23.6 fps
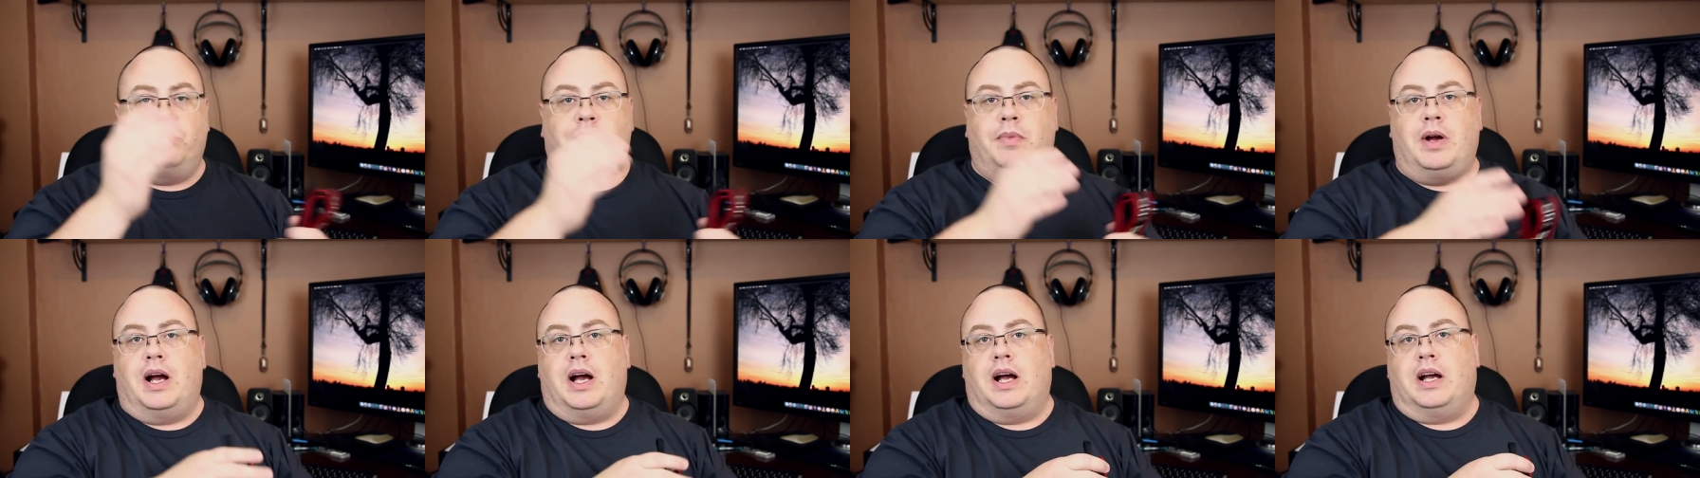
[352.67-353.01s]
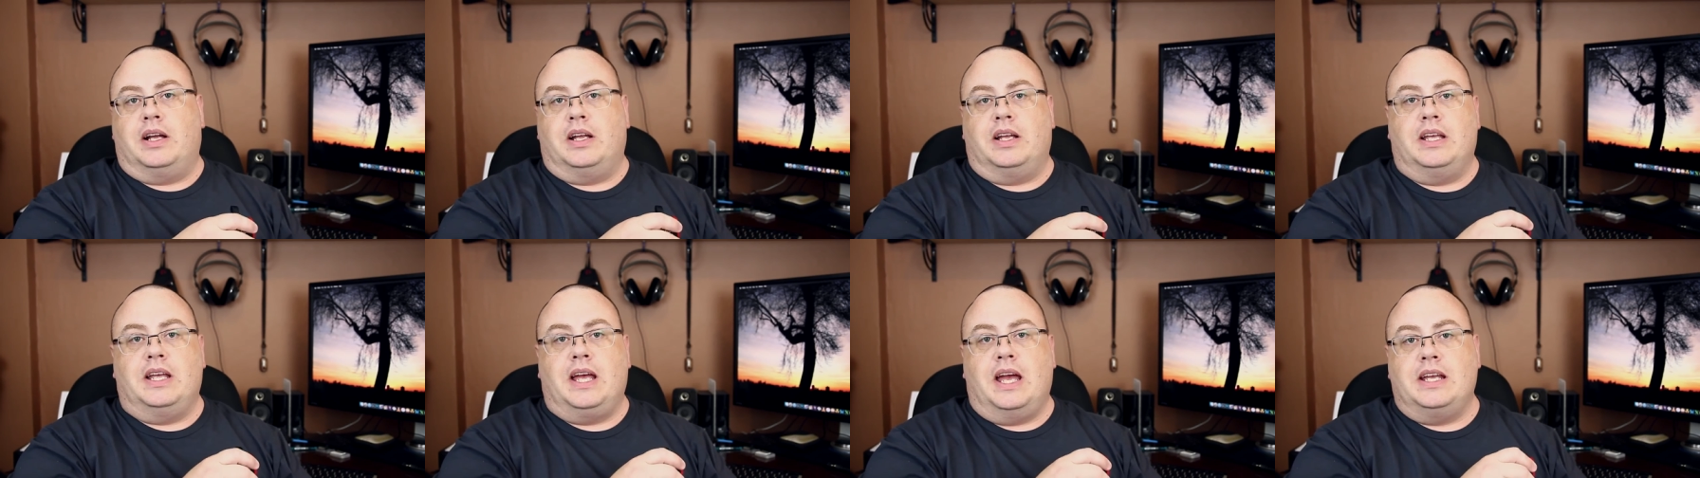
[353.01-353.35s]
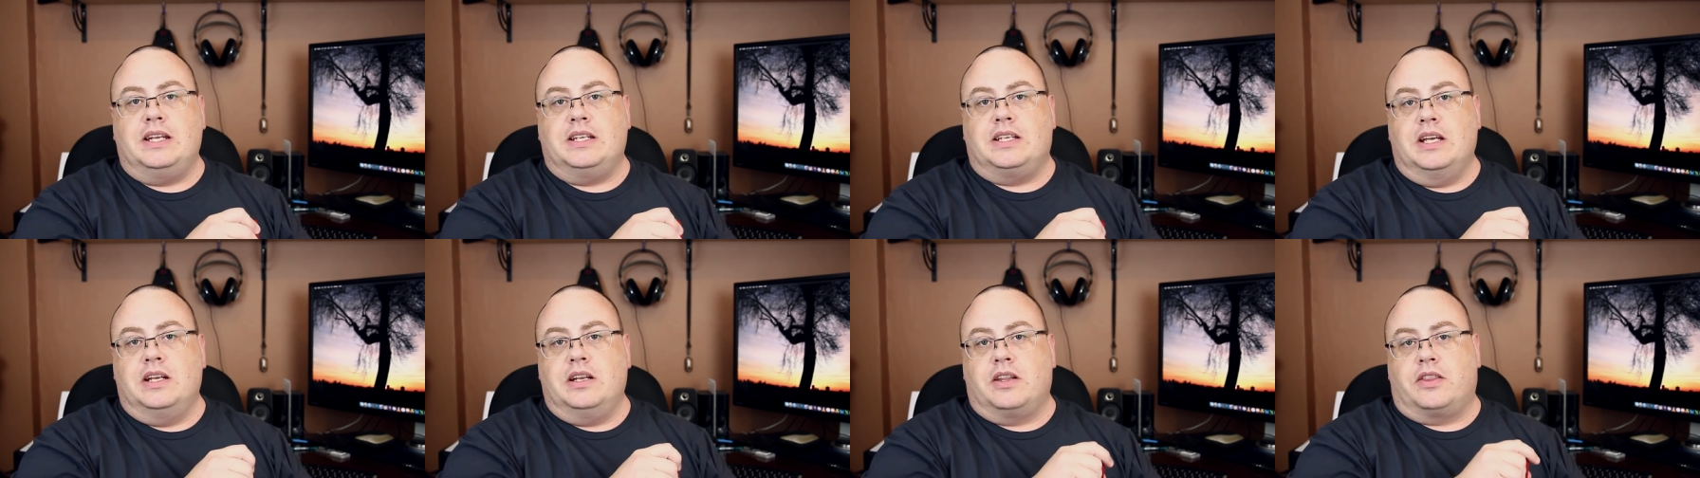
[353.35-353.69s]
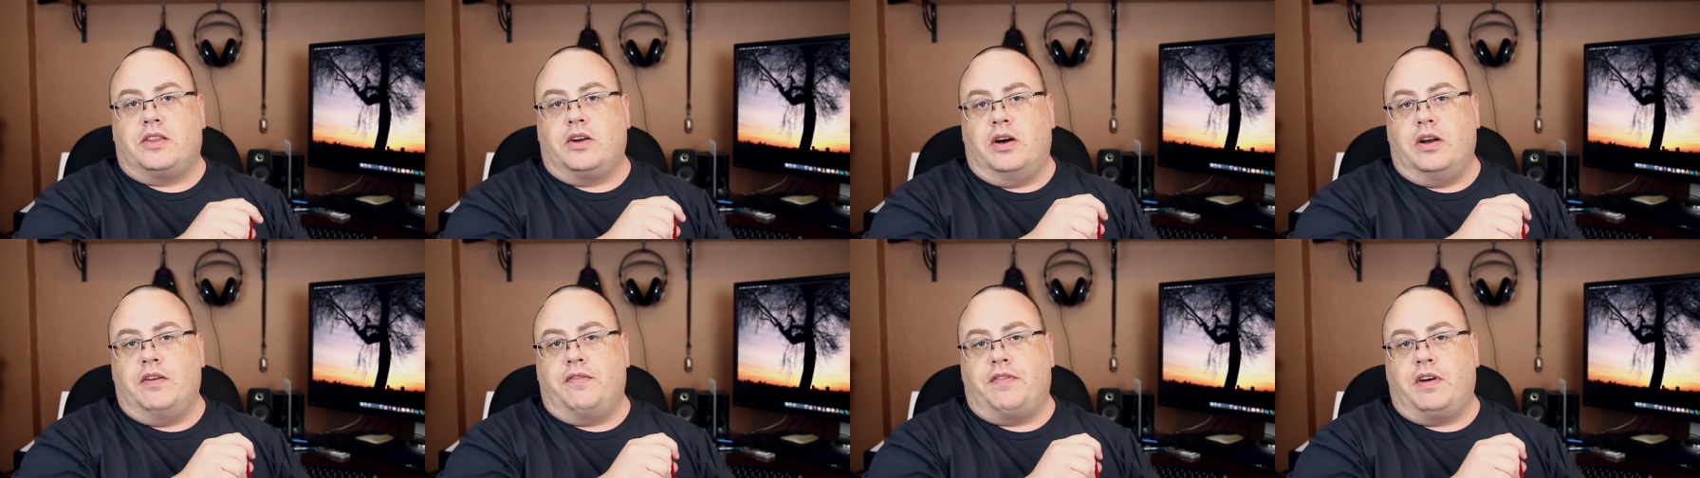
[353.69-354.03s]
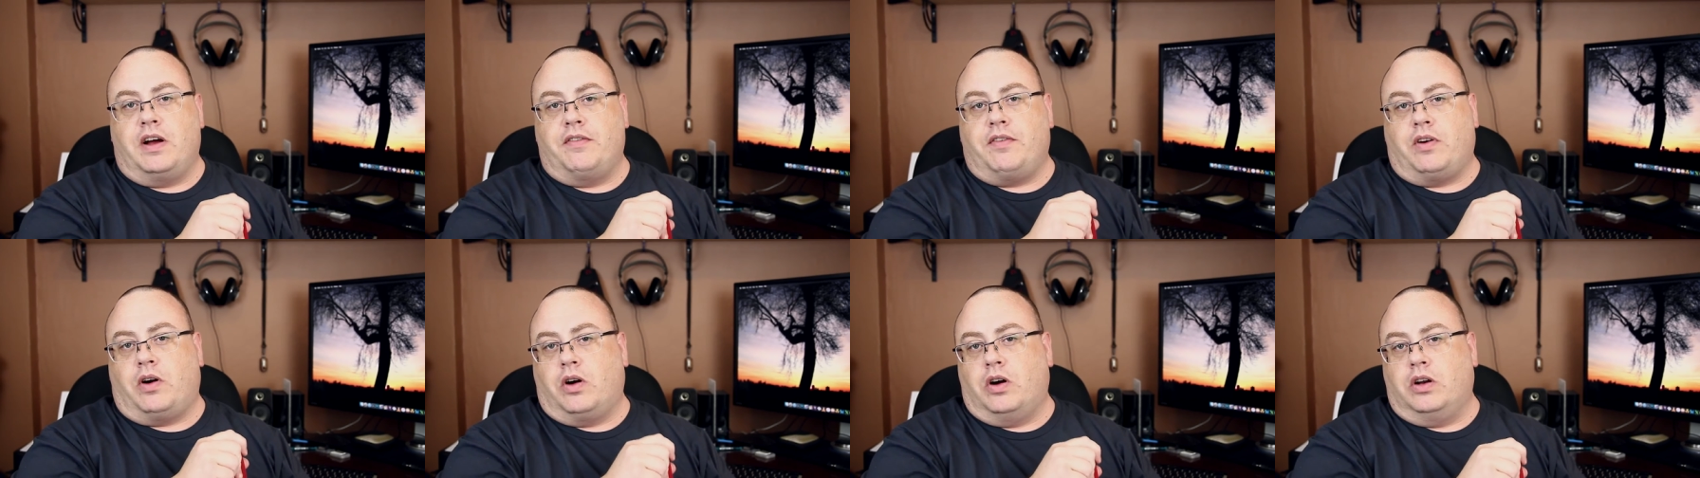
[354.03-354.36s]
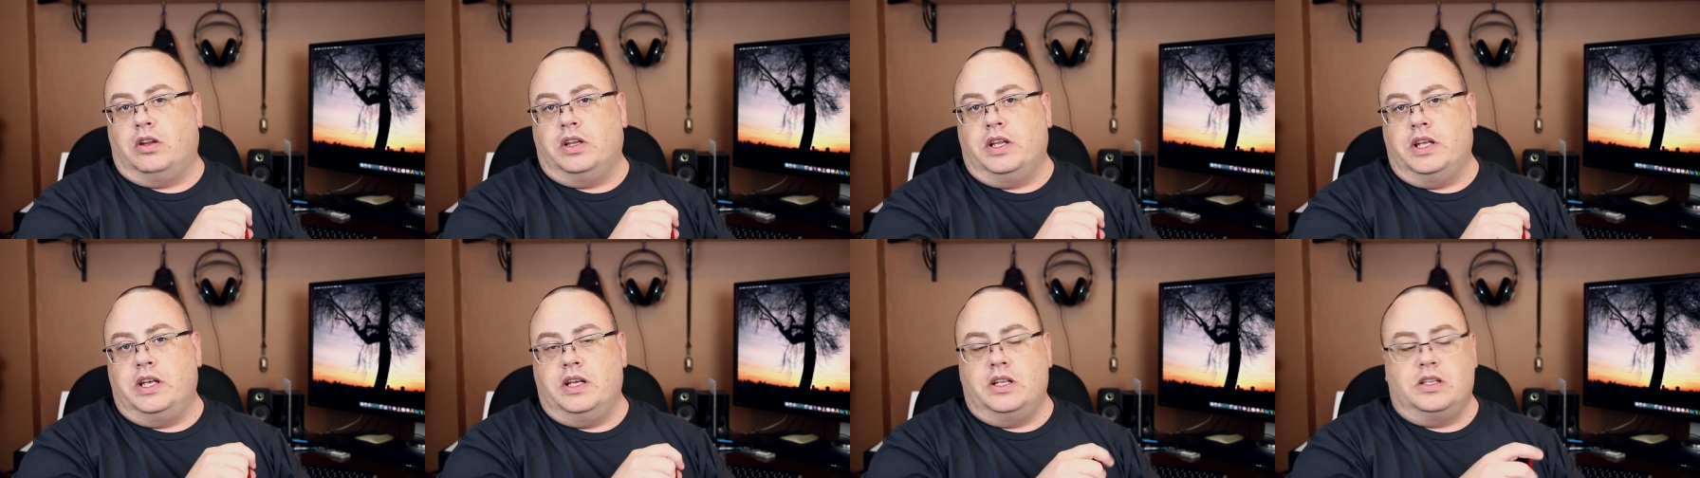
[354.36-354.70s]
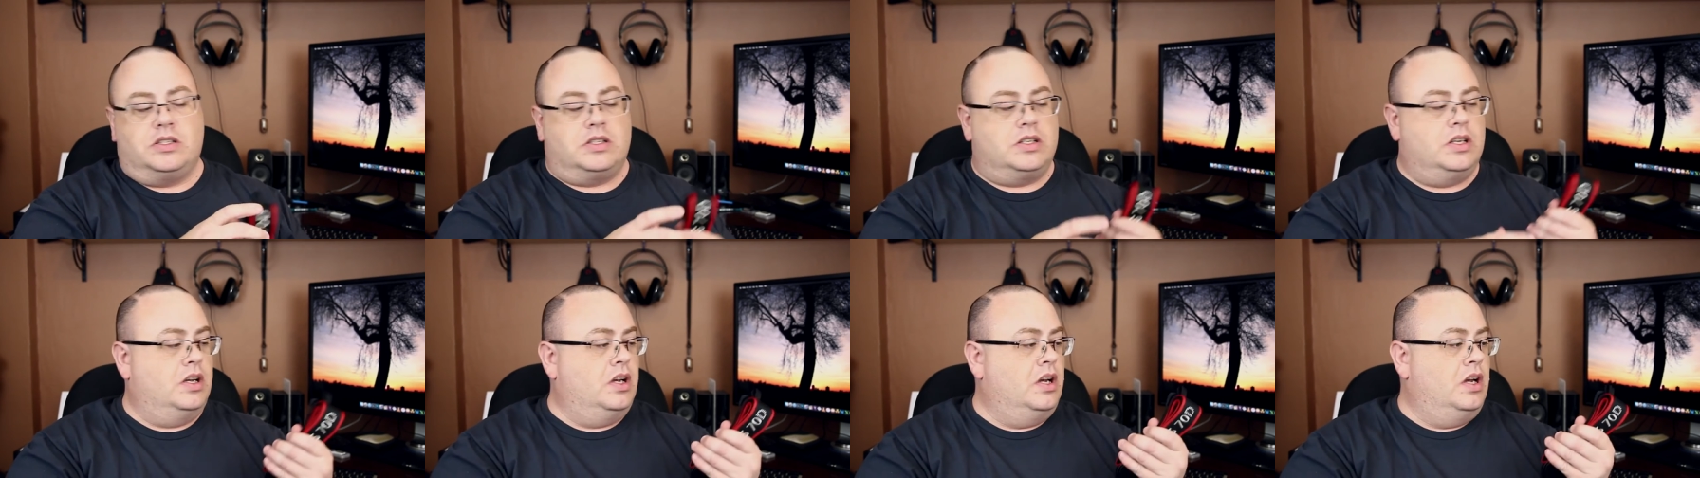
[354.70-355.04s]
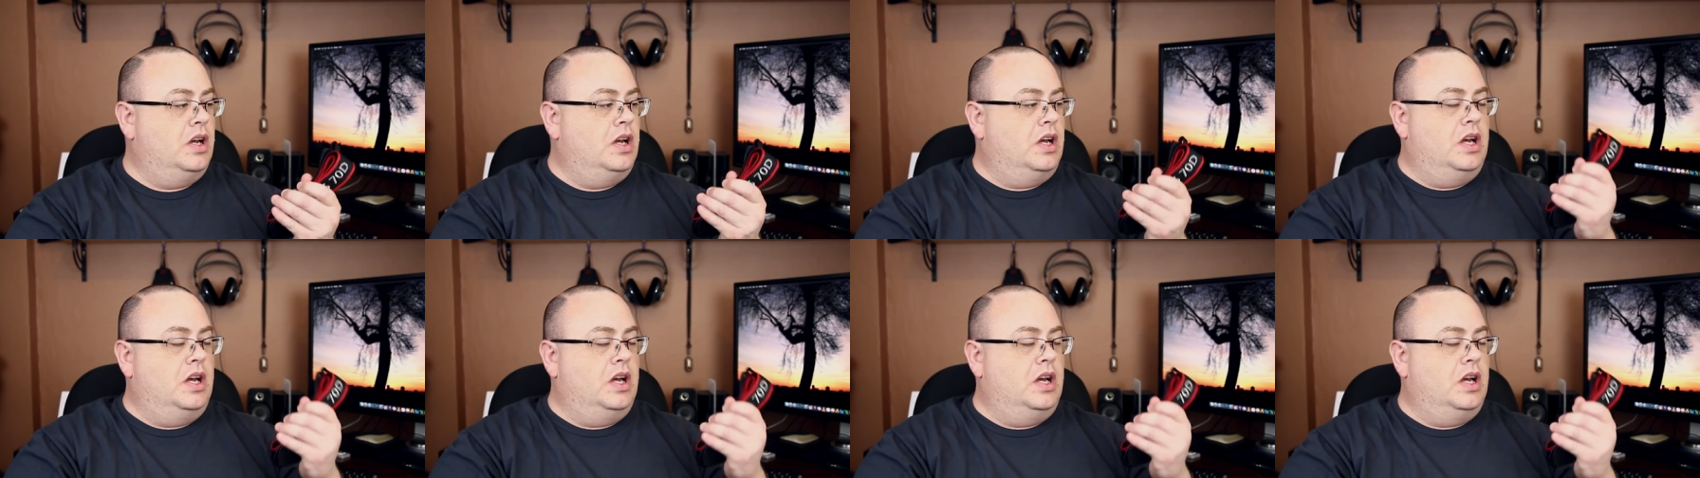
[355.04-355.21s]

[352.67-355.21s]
my eighteen to thirty-five art lens